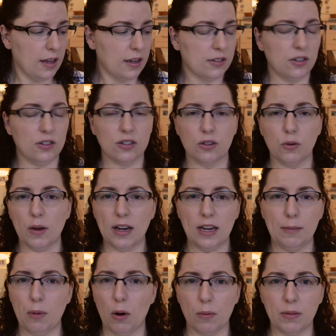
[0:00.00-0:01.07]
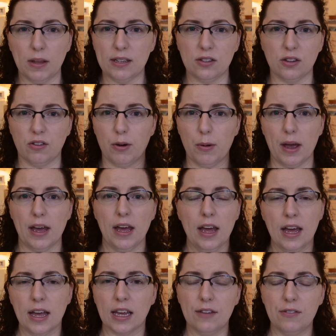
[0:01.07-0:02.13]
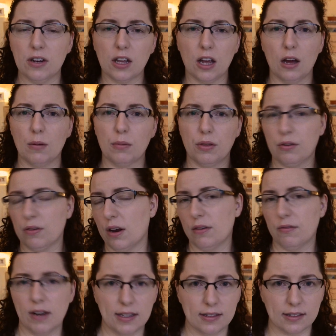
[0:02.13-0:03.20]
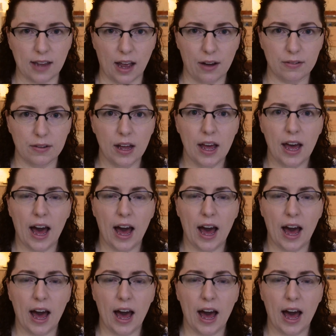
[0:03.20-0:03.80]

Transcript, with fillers: So just quickly pop this through it, give it a comb through, rinse out,